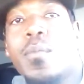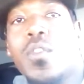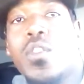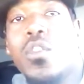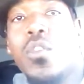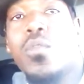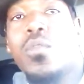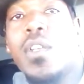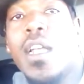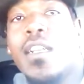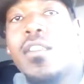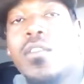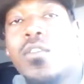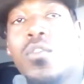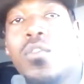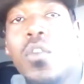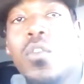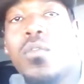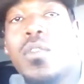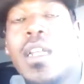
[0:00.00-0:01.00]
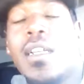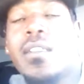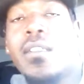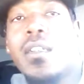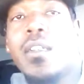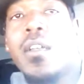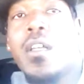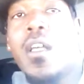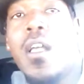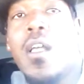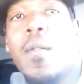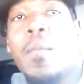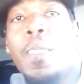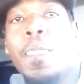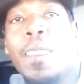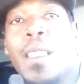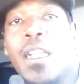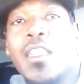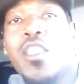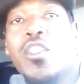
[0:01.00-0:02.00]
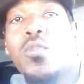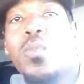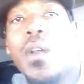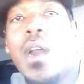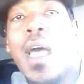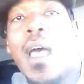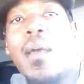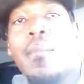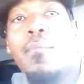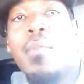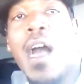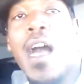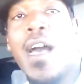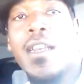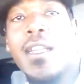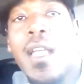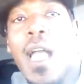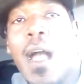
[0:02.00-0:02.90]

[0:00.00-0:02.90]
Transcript: So that's, you know, this is what I embody.